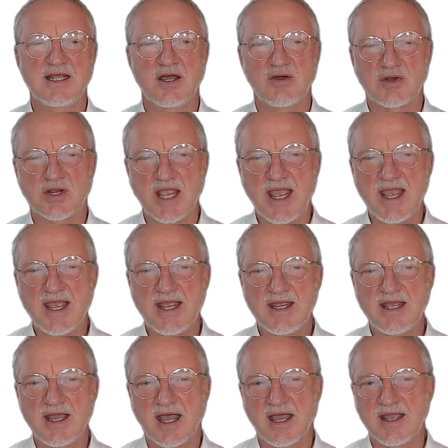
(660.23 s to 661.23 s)

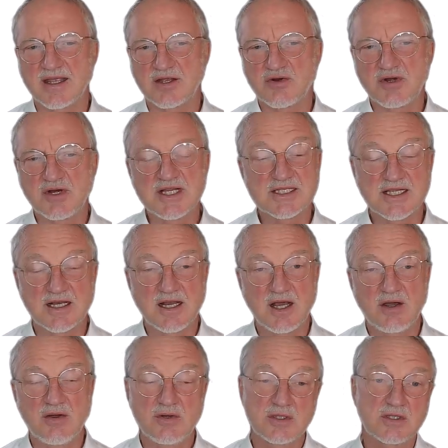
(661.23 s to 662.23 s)
okay, I increase the
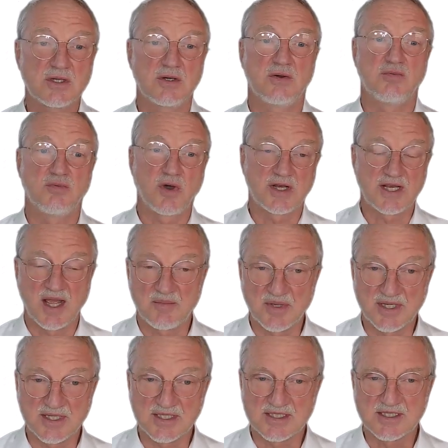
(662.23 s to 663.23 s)
load, what
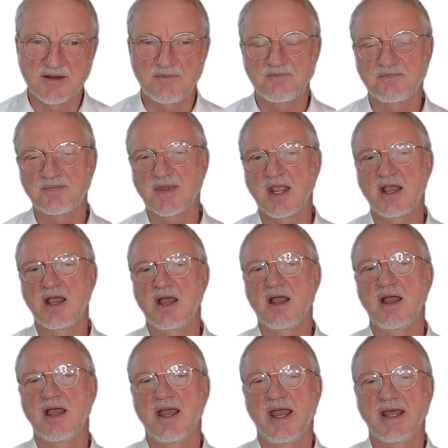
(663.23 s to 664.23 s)
happens?
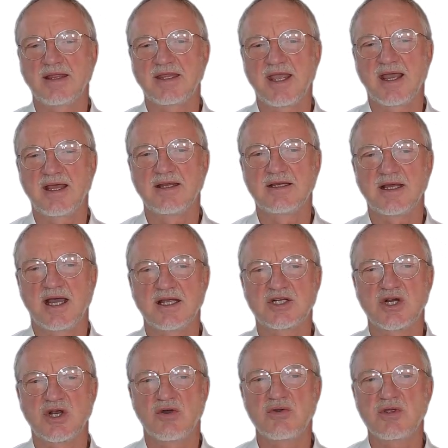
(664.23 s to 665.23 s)
At the end, I
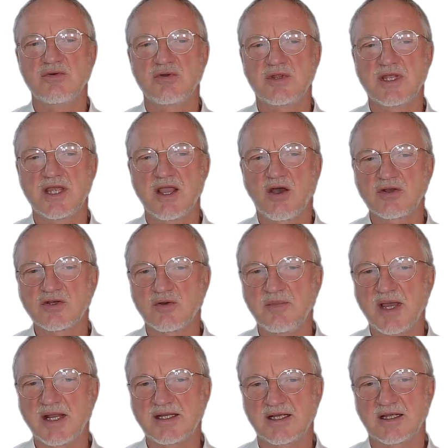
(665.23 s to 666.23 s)
show you the
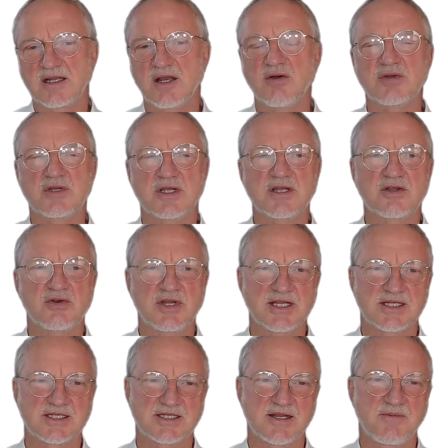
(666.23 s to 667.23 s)
automatic load
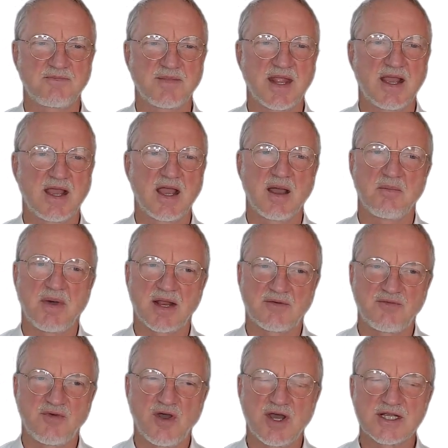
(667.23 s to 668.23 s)
increase. But
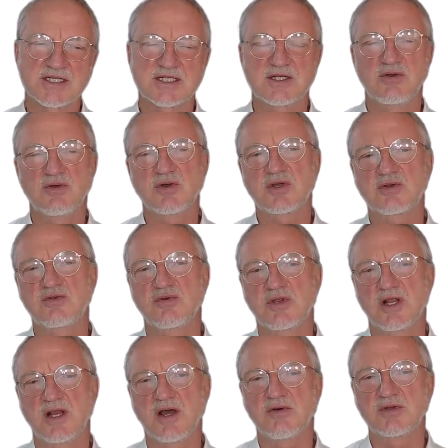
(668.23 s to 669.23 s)
first, look to
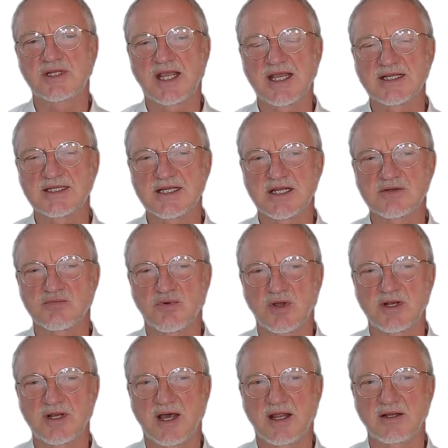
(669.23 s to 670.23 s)
the load cases
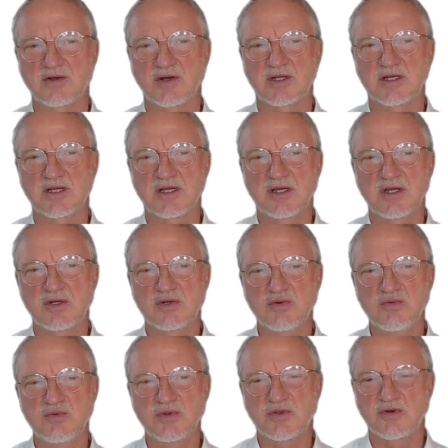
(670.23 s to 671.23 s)
100,
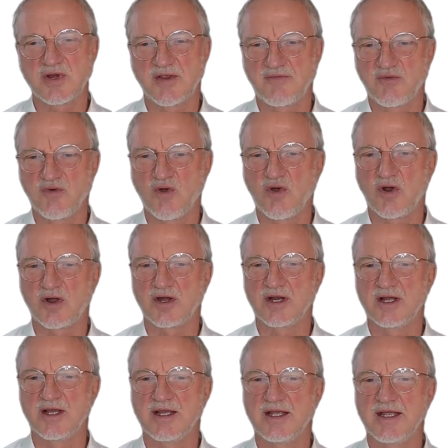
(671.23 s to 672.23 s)
234.
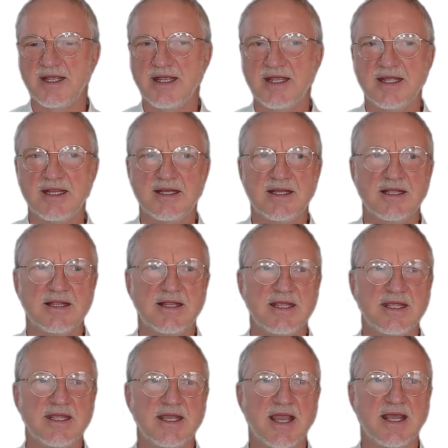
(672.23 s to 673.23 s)
In
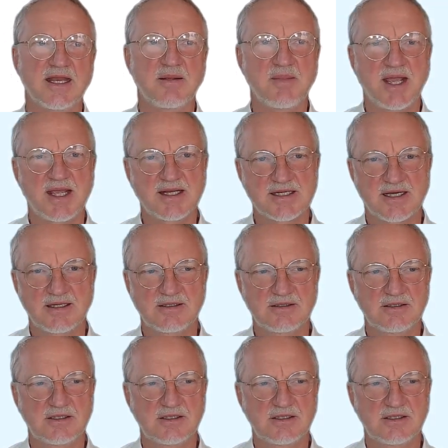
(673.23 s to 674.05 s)
the animator,